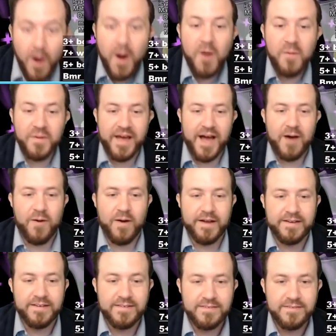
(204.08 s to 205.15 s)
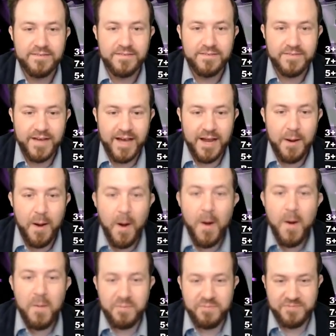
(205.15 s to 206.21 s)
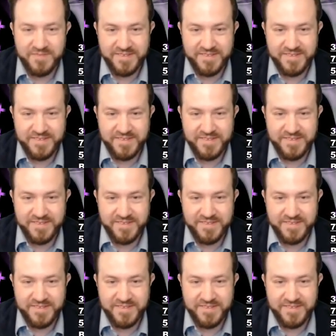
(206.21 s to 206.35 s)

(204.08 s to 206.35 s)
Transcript: Oh, we got one. We got... Oh,